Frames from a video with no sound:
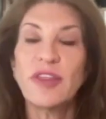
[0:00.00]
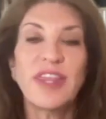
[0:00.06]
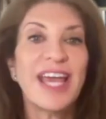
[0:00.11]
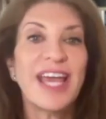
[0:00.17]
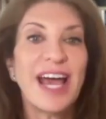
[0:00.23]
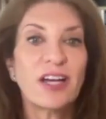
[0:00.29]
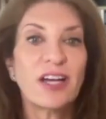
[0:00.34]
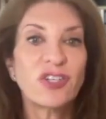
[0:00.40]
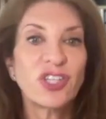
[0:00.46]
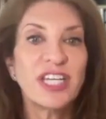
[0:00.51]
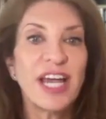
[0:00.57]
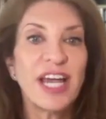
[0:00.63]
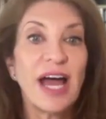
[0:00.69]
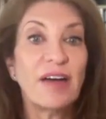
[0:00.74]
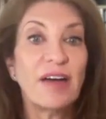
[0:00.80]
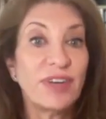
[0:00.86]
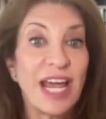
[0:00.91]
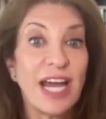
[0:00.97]
they actually
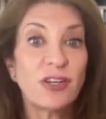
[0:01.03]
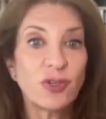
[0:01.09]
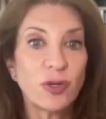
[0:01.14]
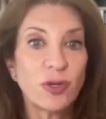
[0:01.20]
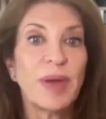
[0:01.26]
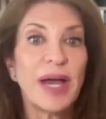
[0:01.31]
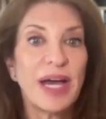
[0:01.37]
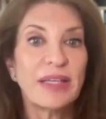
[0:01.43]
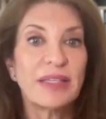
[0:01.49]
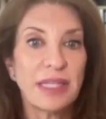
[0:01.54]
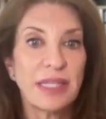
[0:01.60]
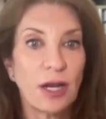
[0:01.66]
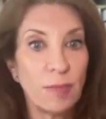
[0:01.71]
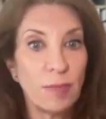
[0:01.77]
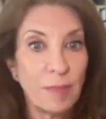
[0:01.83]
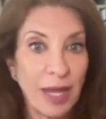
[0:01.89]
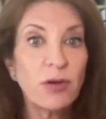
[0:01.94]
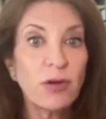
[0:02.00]
have naturopaths that
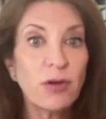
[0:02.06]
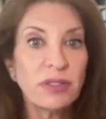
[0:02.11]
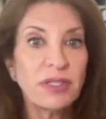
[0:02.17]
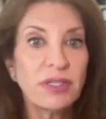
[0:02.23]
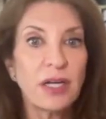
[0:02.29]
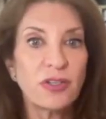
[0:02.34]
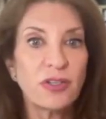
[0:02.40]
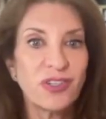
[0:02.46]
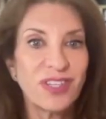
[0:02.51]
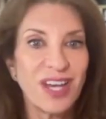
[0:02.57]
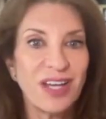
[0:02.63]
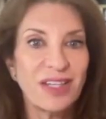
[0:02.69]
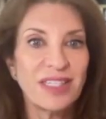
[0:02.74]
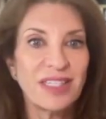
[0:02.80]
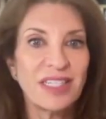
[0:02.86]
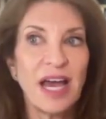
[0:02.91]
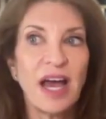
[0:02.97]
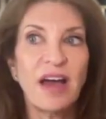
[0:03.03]
are medical doctors on
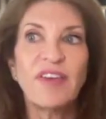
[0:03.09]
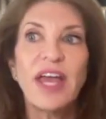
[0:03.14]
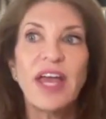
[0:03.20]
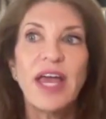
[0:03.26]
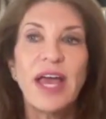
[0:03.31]
staff,